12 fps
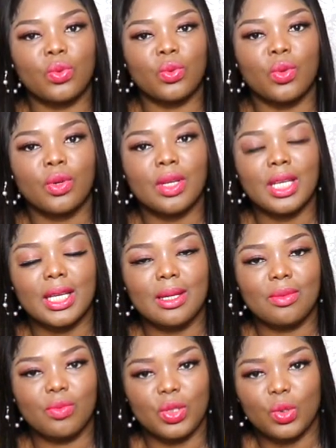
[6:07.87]
to
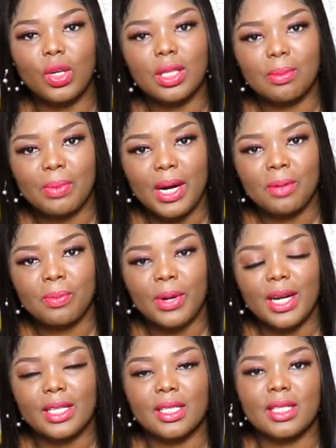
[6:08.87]
return the bride
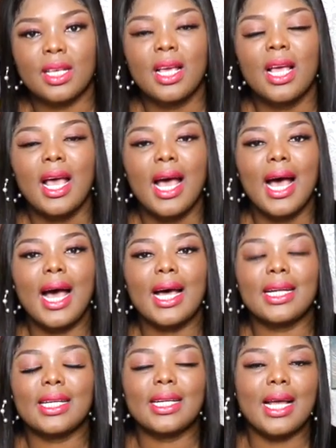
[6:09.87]
price.
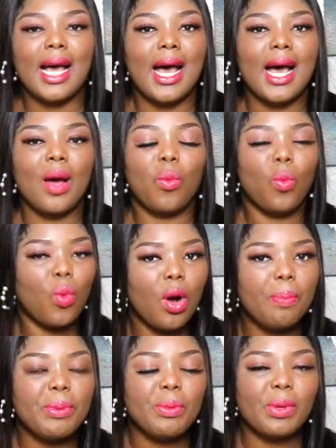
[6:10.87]
And
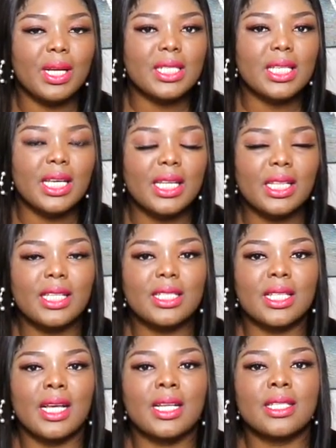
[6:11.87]
what people are saying
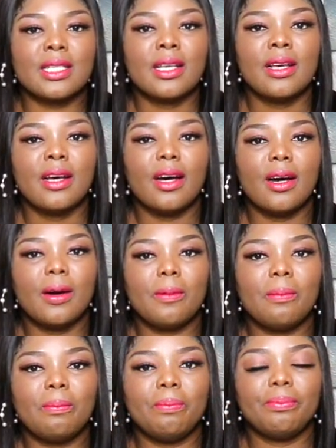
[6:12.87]
is that
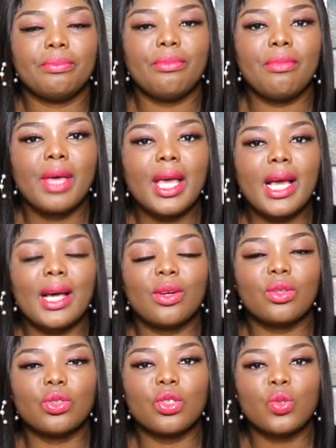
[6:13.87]
May
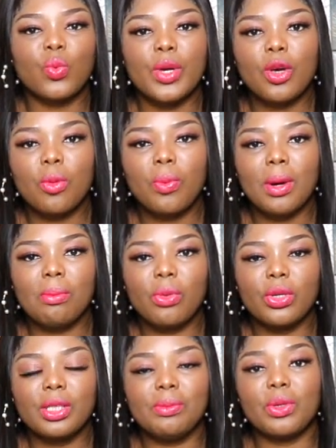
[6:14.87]
cannot just wake up one
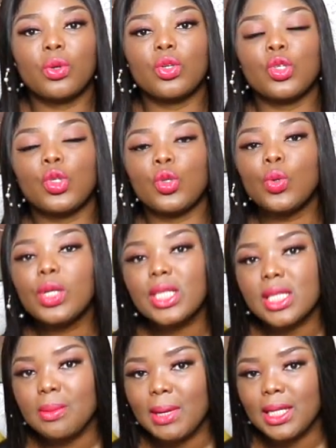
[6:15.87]
morning because Yul
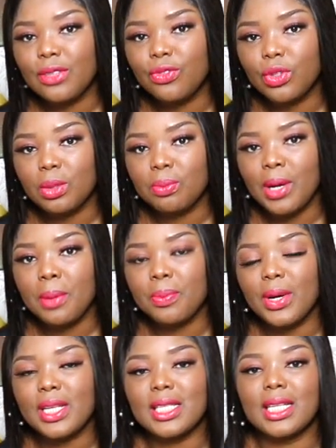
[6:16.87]
is demanding for the bride
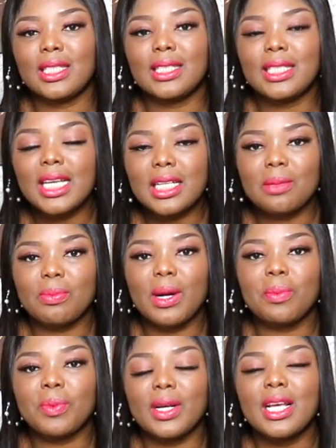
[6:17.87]
price and take the
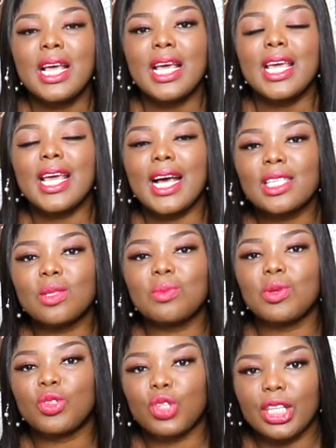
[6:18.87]
bride price. It has to
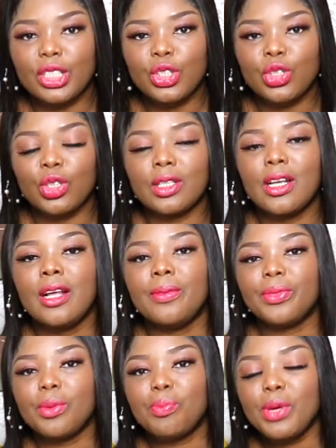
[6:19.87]
be tradition.
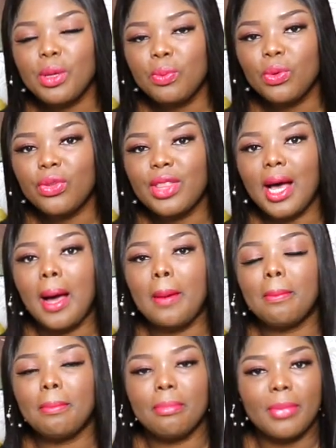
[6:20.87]
The people that
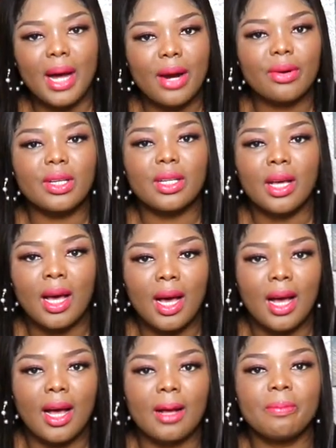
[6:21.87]
married
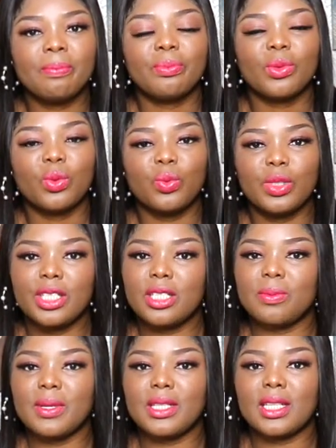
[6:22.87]
her, which
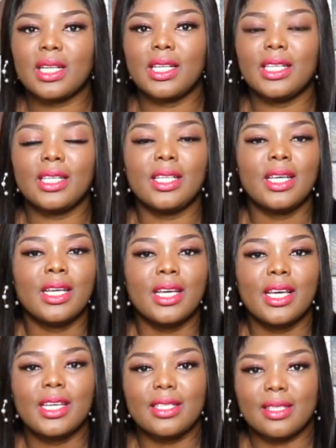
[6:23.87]
is basically
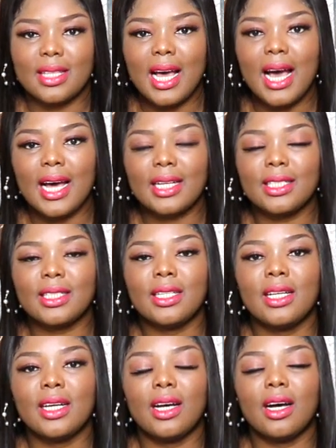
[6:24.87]
his dad,
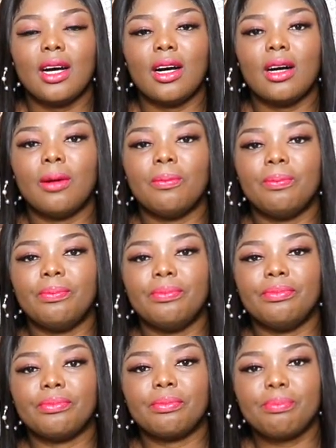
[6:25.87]

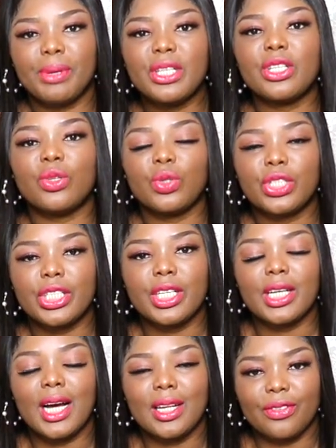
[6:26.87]

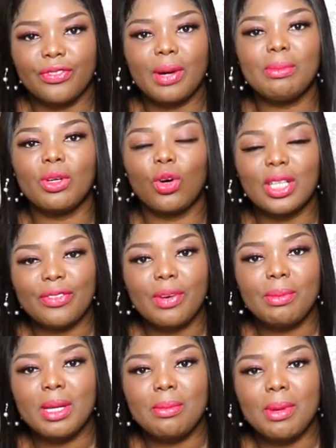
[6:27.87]
Edochie, and the other
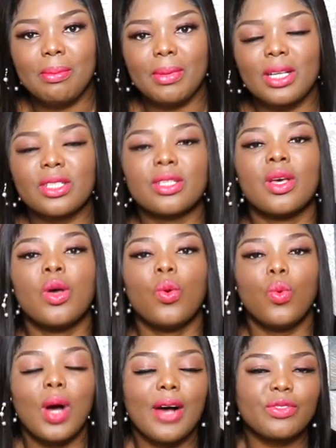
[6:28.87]
family members,
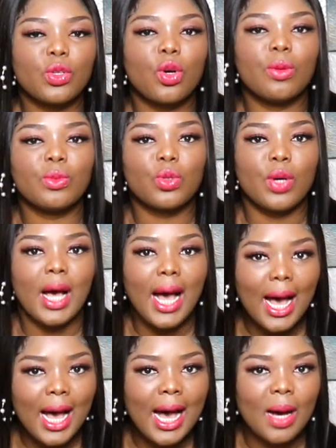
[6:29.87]
will have to come to
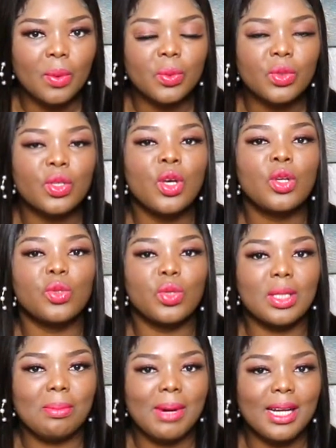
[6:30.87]
her house to
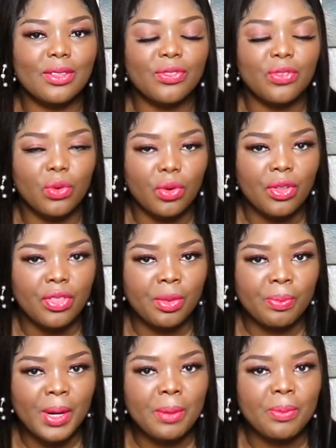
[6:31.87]
demand for the
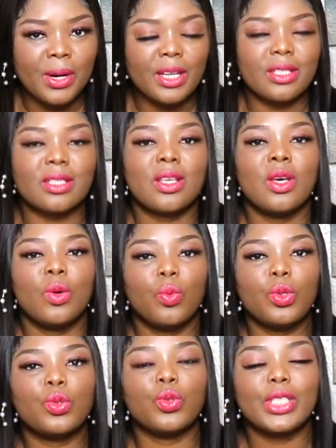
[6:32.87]
bride price,
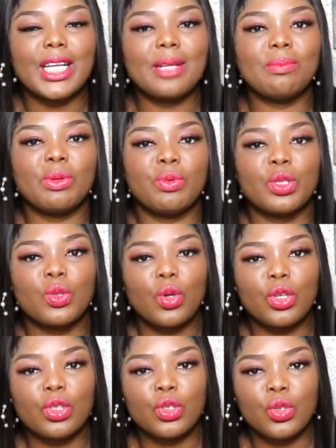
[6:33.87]
which will then be
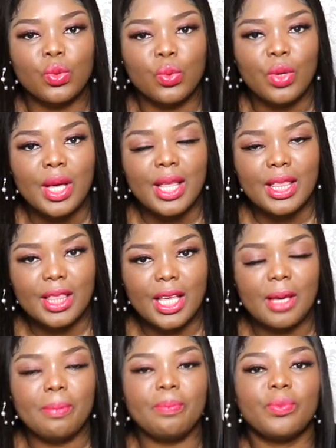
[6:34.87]
returned to
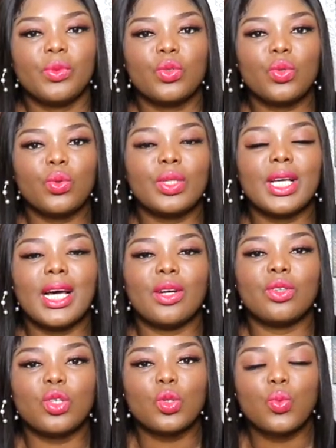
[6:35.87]
them. So they
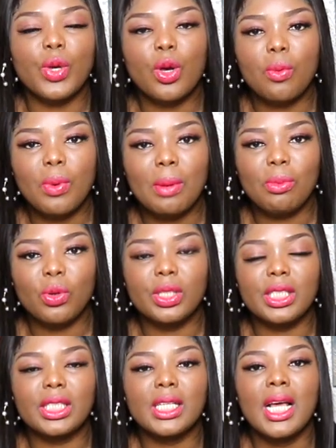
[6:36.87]
cannot just wake up one
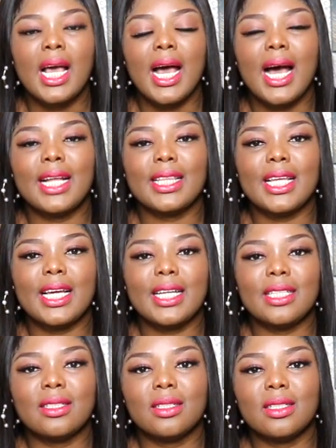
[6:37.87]
morning and
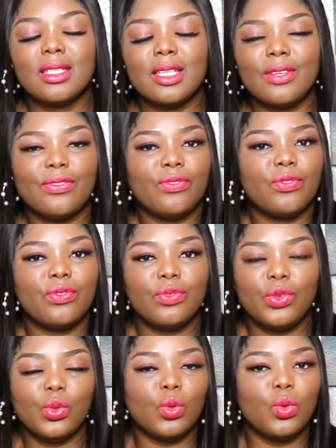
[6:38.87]
then give
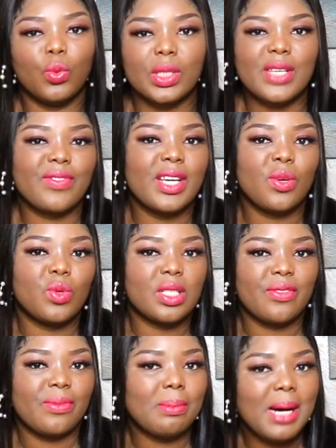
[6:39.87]
you whatever he was
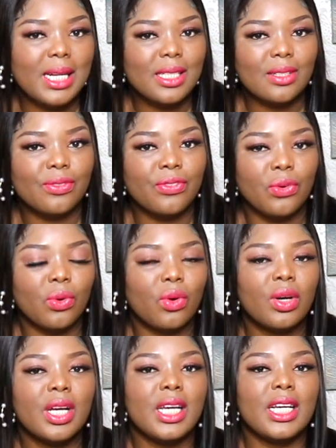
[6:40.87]
demanding
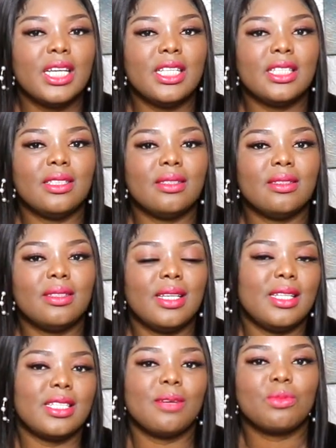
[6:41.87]
for
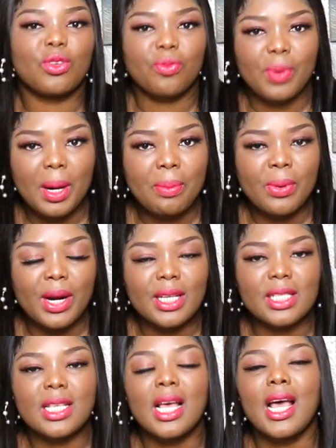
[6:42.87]
in terms of bride
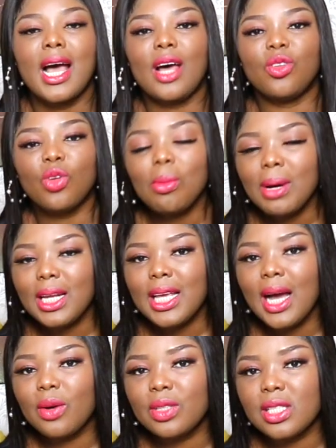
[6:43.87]
price. And normally
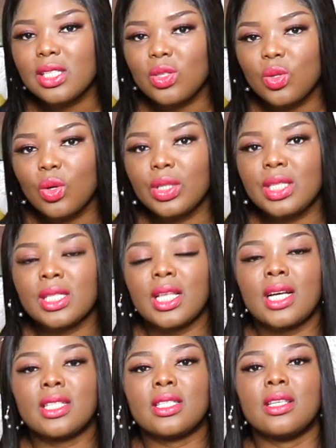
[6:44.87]
how this is done is
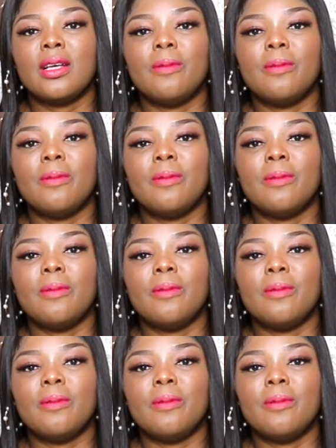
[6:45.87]
that